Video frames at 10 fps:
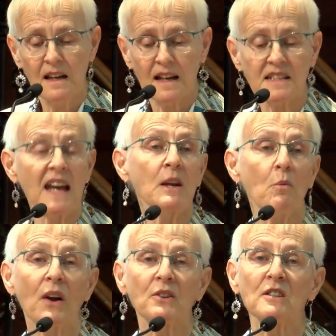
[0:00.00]
as
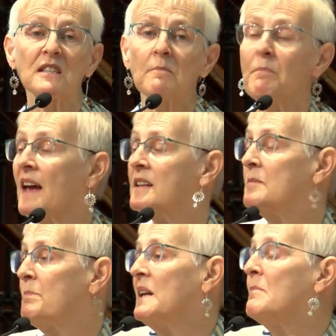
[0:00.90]
anyone who's
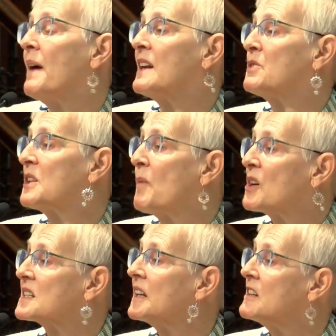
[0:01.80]
been in bed with a
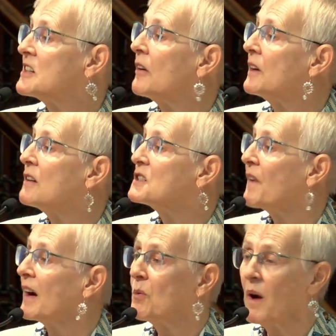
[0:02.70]
mosquito knows
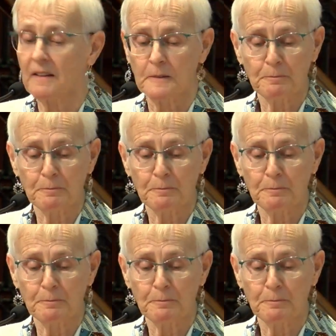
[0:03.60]
very well.